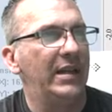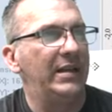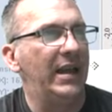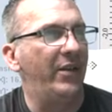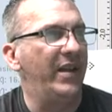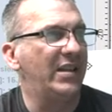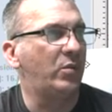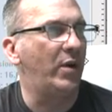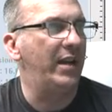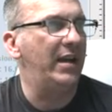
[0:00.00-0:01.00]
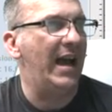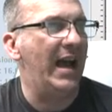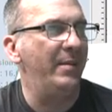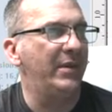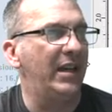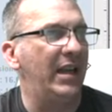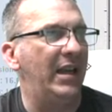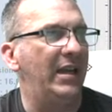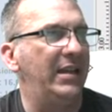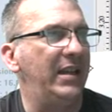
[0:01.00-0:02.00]
Now this one, I'm going
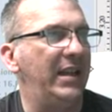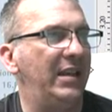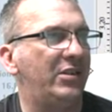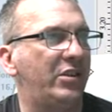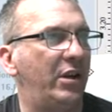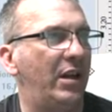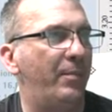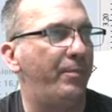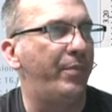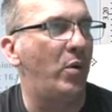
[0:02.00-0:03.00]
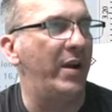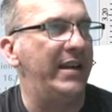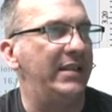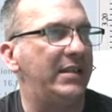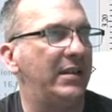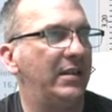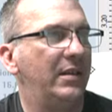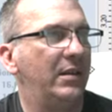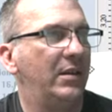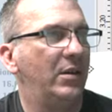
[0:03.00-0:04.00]
to insert a point
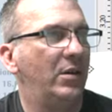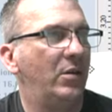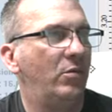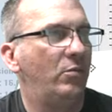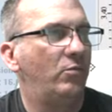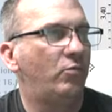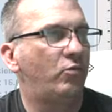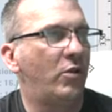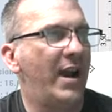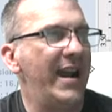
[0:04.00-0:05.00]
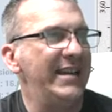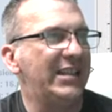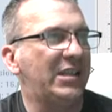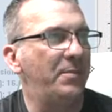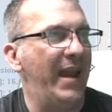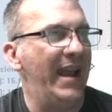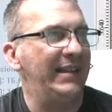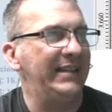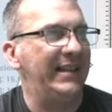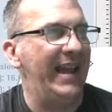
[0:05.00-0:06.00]
right
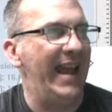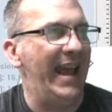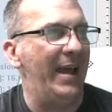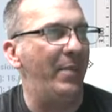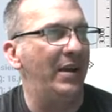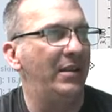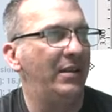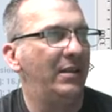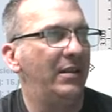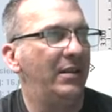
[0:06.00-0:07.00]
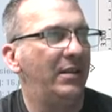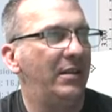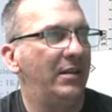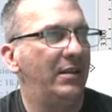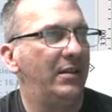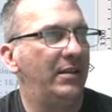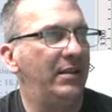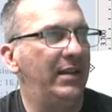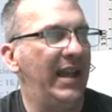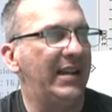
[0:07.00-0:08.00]
smack dab
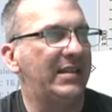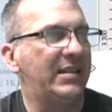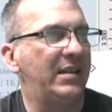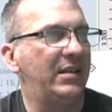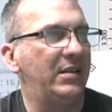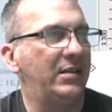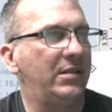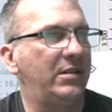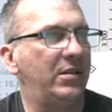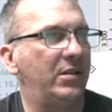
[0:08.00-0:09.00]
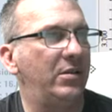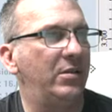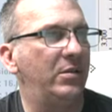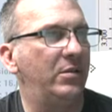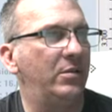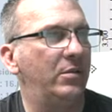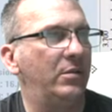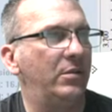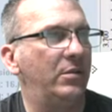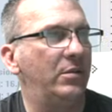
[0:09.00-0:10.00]
next to,
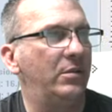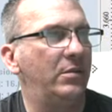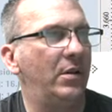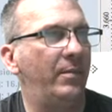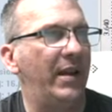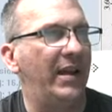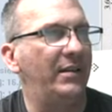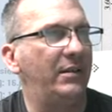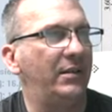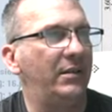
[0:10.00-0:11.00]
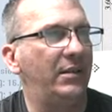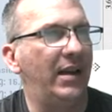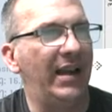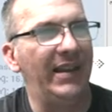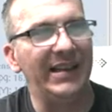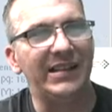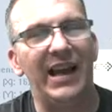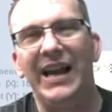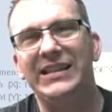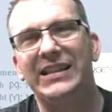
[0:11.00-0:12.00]
no I'm not.
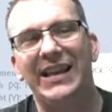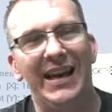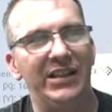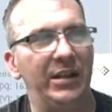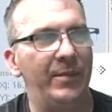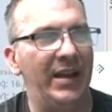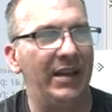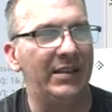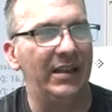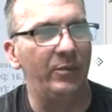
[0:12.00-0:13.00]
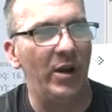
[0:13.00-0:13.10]
I just lied to you. I'm not going to select one.